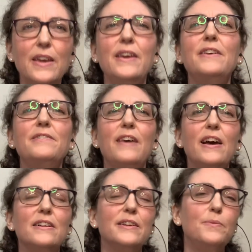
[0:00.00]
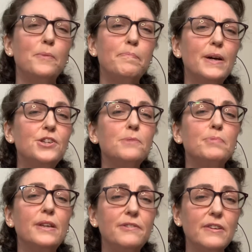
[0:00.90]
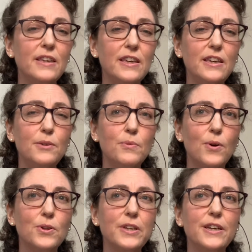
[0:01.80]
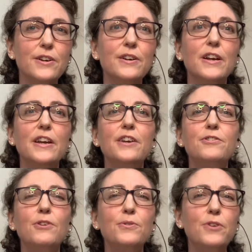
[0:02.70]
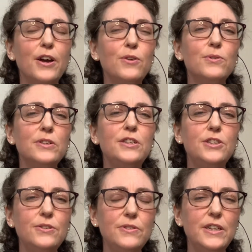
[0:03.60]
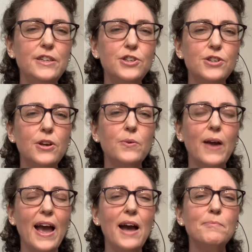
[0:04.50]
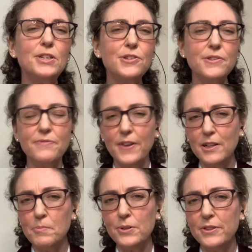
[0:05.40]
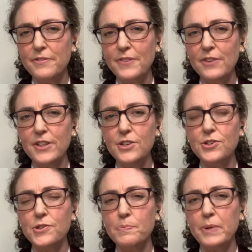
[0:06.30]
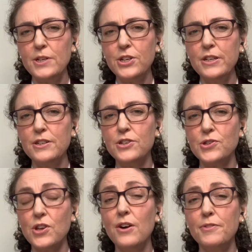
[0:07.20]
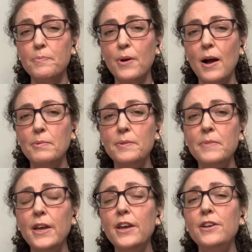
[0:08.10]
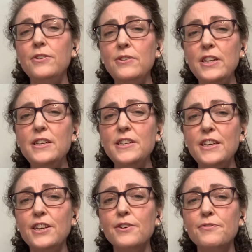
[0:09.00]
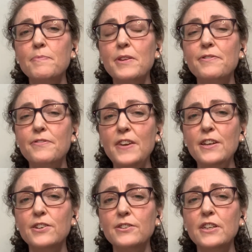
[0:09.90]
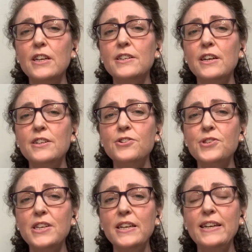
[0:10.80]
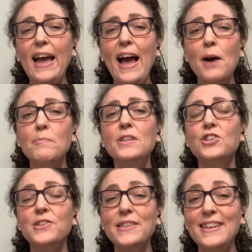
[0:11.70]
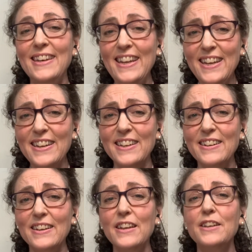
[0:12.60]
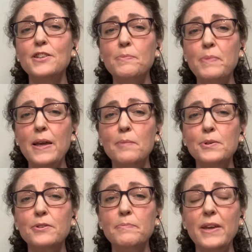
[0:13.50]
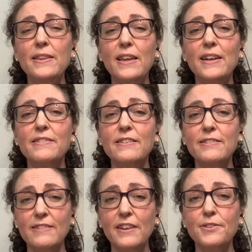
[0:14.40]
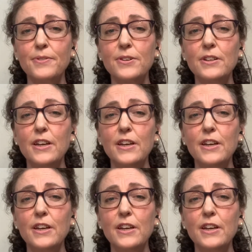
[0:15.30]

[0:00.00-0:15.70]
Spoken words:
Exactly. Well, budget plays a key role here. So not only do you need to know how much is available in the foundation's budget to solve the problem, you need to hear from the field to understand how much is needed to be able to make that successful.